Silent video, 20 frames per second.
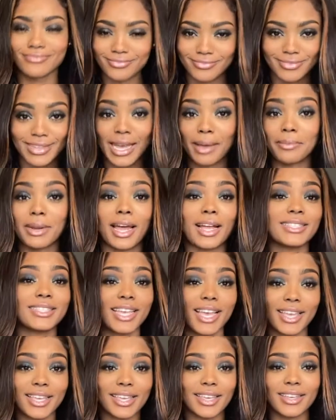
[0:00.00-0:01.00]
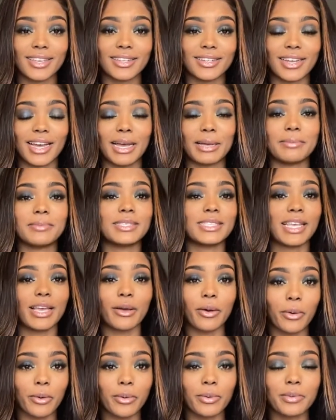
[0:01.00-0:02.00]
I'm not taking. I'm
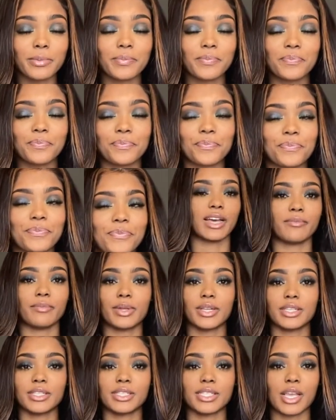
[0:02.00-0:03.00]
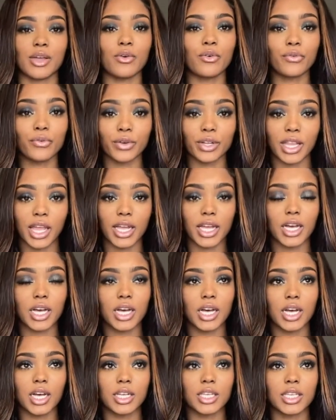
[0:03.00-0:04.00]
single. I've been single for like
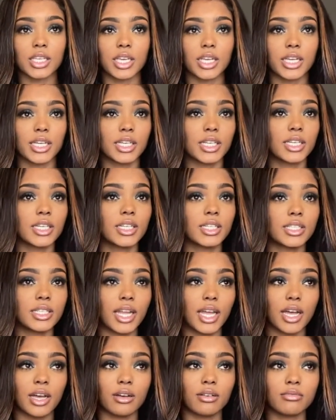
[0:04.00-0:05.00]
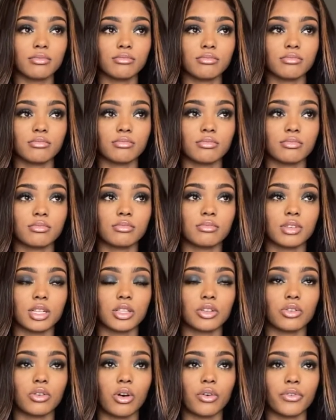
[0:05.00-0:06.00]
a year now, a
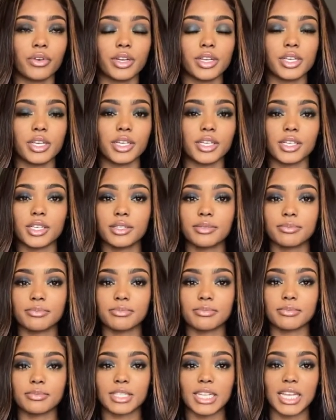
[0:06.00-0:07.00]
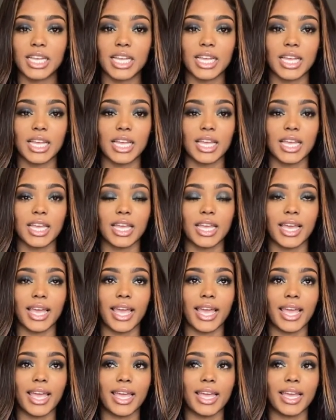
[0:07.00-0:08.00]
little over a year.
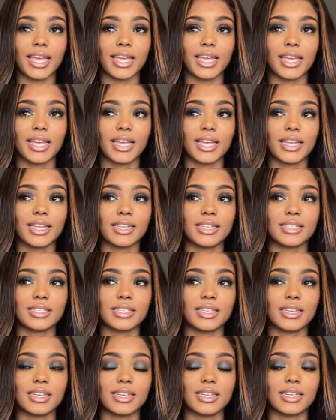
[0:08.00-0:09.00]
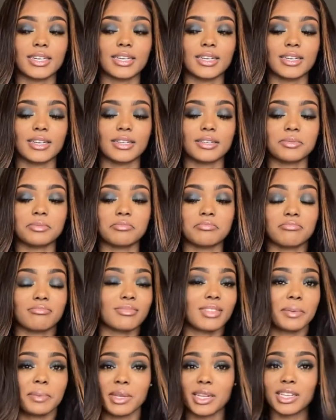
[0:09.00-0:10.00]
And um,
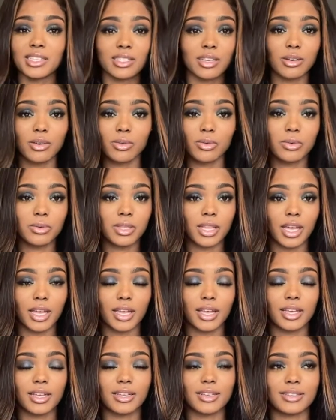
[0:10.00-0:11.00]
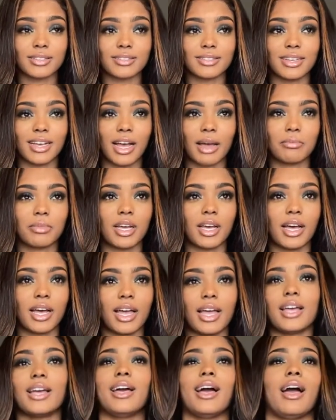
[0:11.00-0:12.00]
I mean, it's cool. Like, I'm not, I,
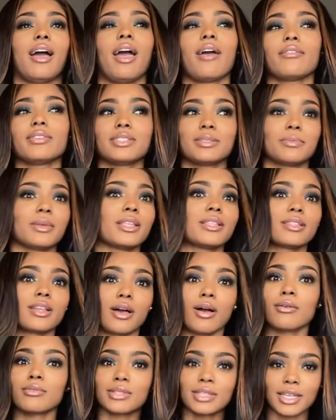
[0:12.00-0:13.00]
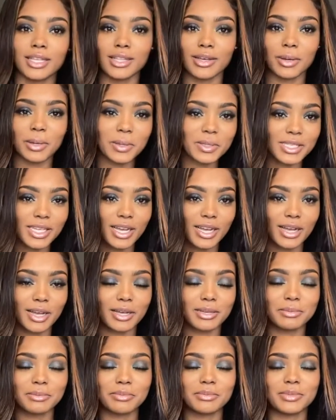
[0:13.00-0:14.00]
I, haven't just been lonely the whole
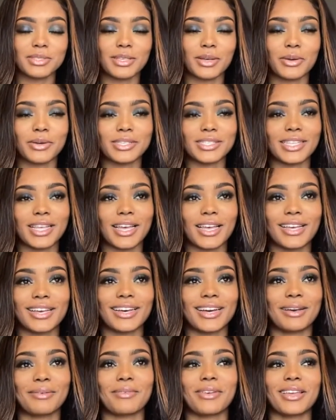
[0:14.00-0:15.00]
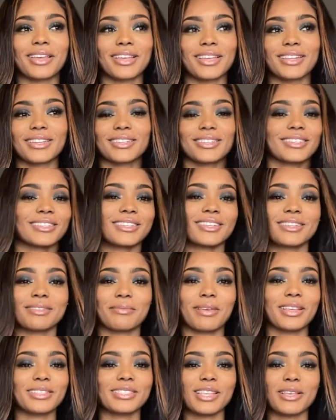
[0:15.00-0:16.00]
time. So it's like, I mean,
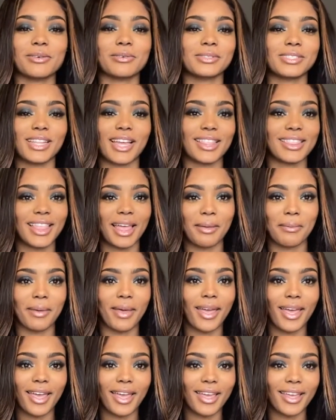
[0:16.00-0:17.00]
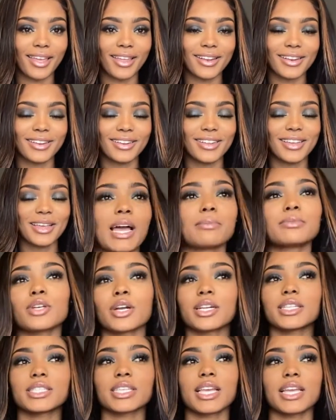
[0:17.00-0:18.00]
being single is not that bad. I'm
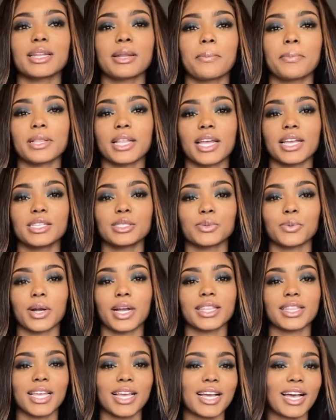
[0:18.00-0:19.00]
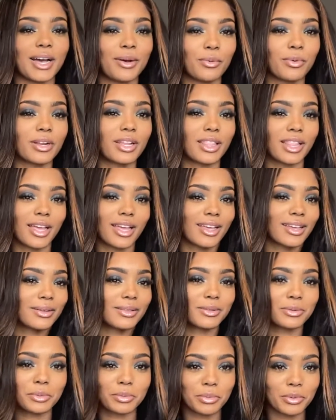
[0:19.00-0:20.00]
starting to get in a place where I think I want to like a
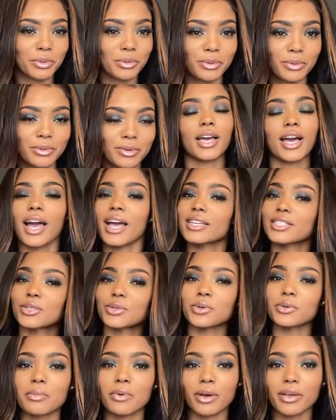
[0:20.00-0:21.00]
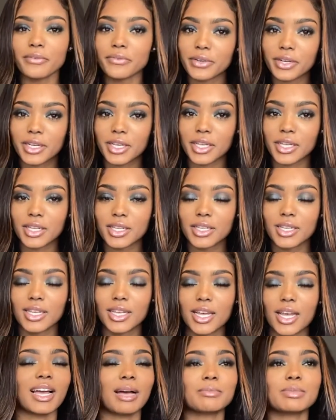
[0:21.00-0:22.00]
little boo or actual boyfriend.
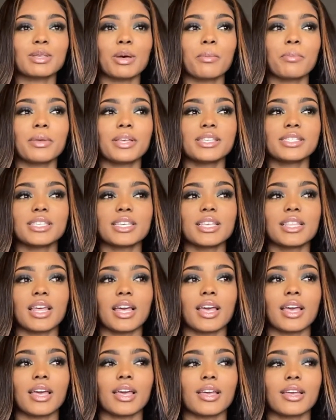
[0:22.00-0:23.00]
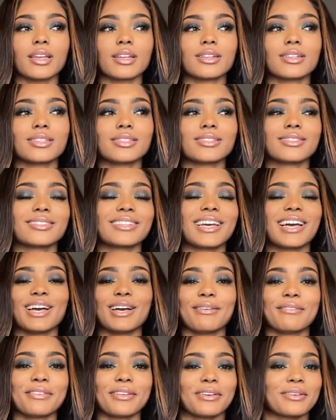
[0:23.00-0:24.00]
I'm so busy that, I
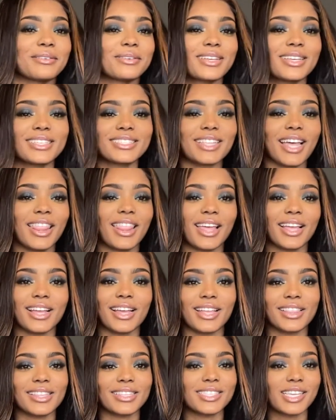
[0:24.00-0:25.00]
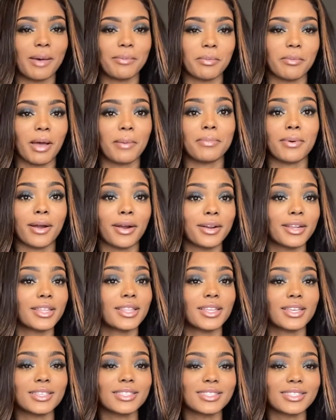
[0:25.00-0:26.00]
don't know. It's not like at the top of my priority
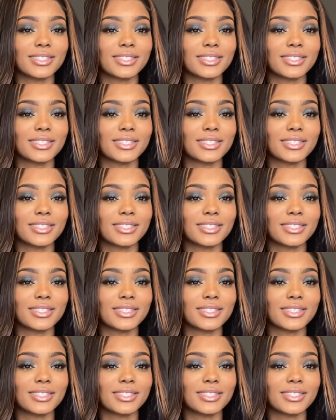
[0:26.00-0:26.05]
list,